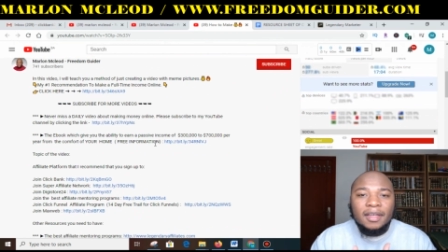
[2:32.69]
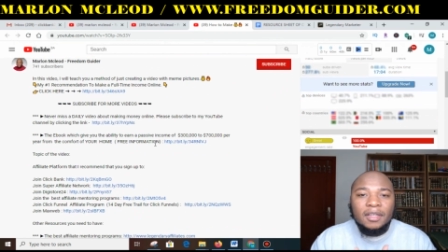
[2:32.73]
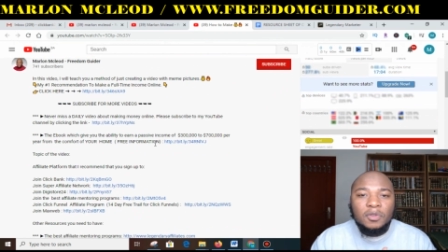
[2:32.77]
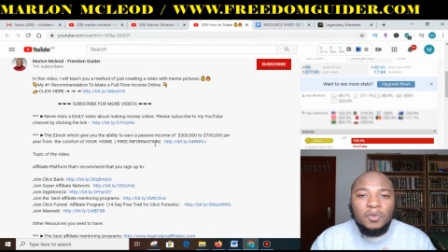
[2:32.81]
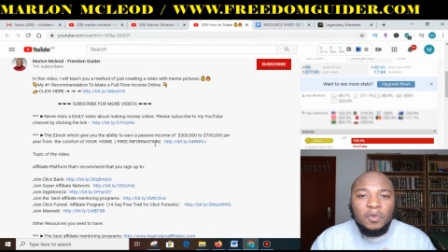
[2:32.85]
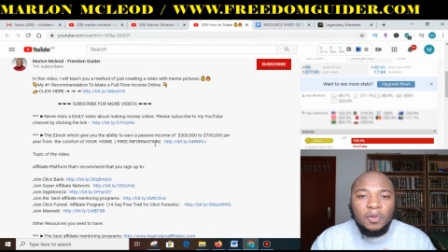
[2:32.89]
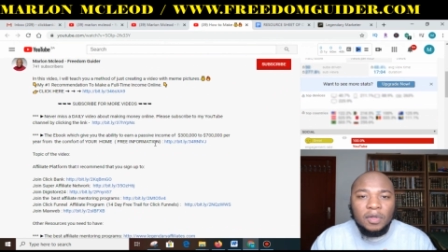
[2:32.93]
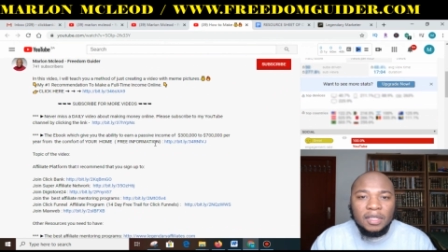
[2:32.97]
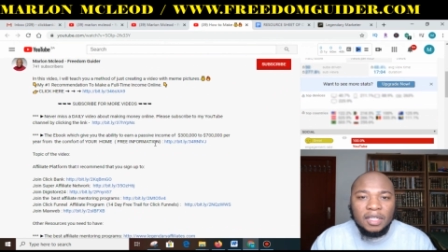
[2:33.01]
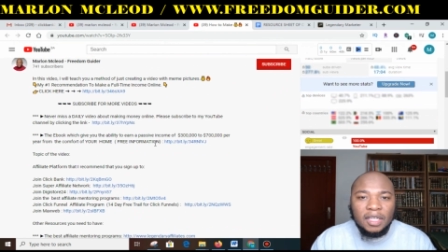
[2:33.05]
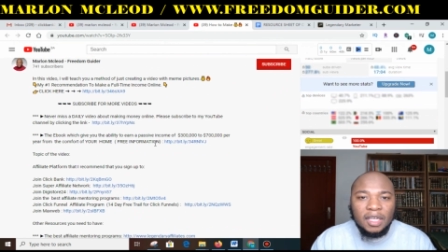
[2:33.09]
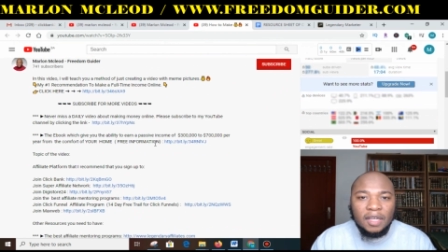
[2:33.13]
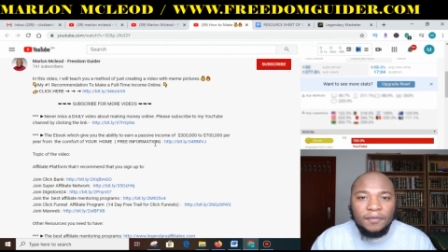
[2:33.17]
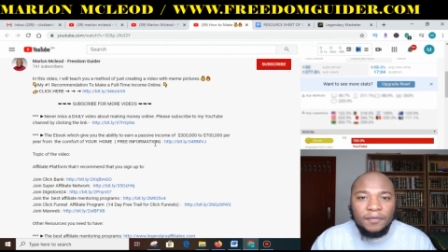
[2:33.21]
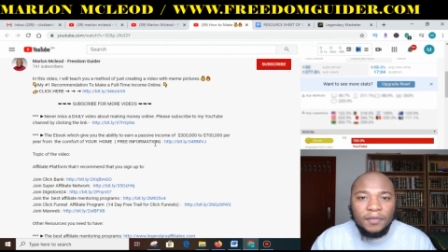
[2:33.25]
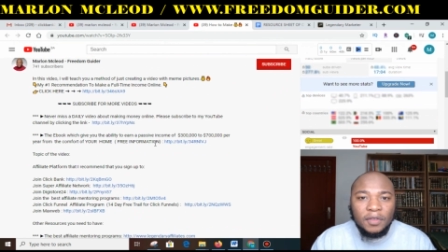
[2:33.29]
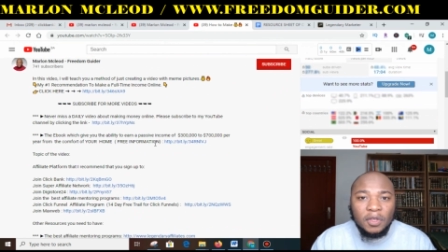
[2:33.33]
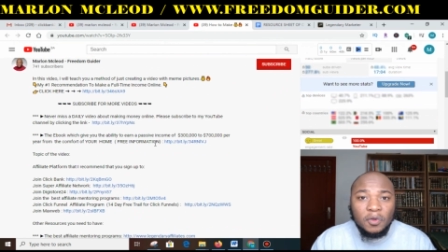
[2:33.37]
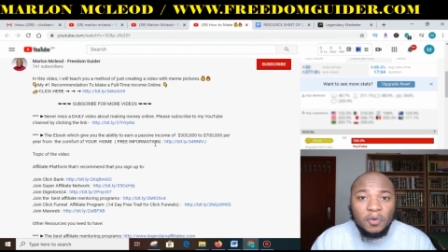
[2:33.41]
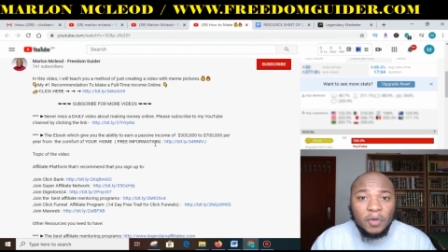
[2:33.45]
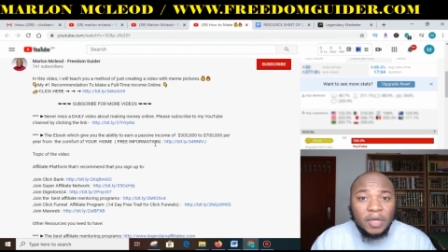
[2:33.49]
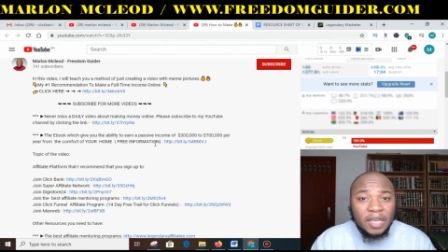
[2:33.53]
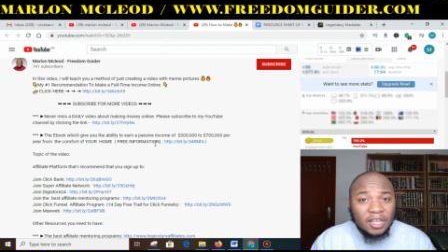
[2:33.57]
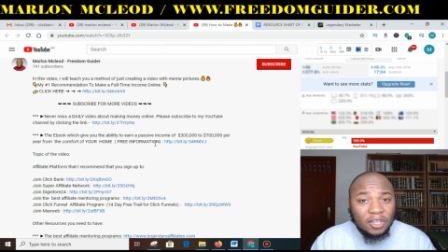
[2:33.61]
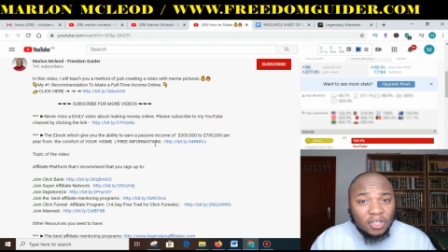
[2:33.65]
it will give
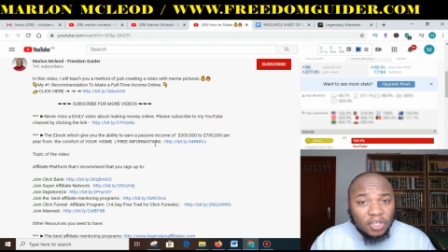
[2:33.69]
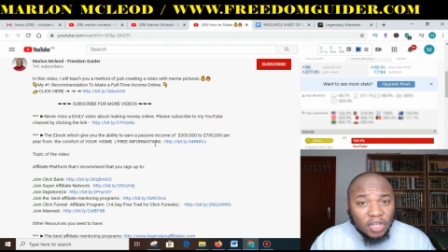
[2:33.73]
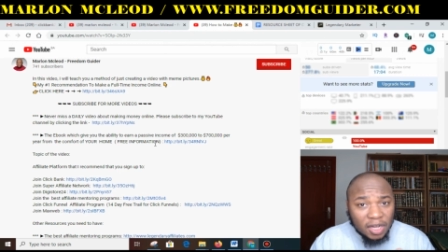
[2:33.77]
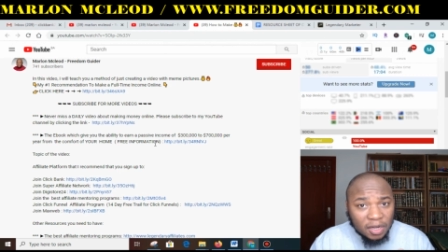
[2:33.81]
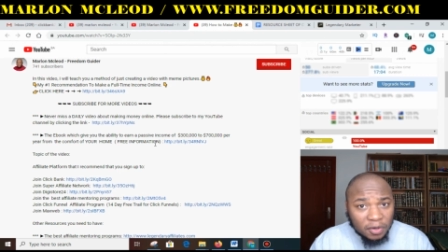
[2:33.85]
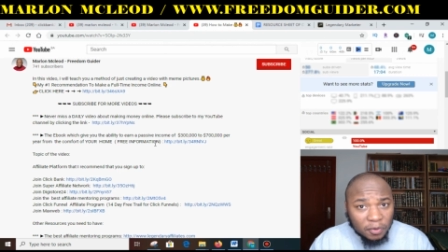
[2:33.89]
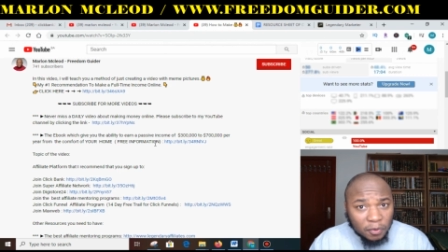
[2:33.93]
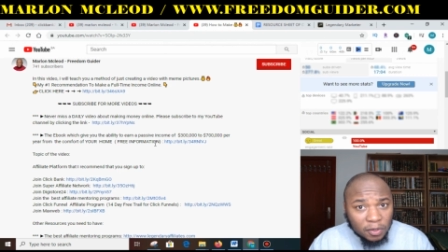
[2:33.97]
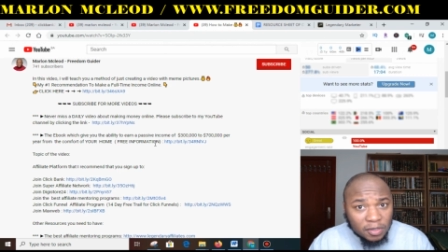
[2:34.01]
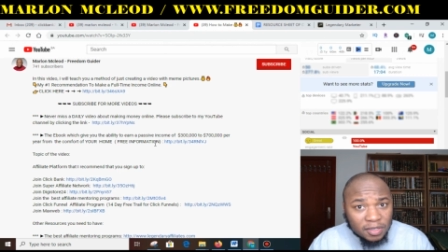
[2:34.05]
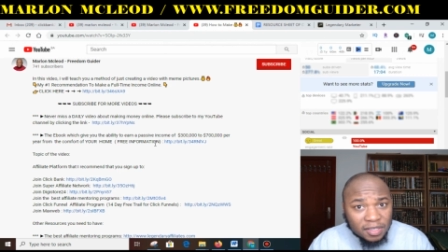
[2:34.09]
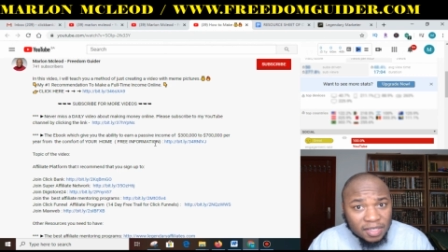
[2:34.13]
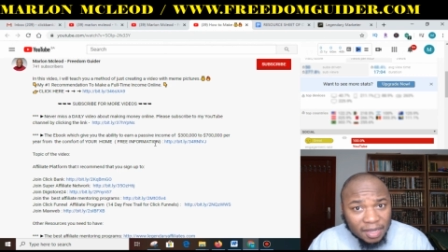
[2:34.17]
you a general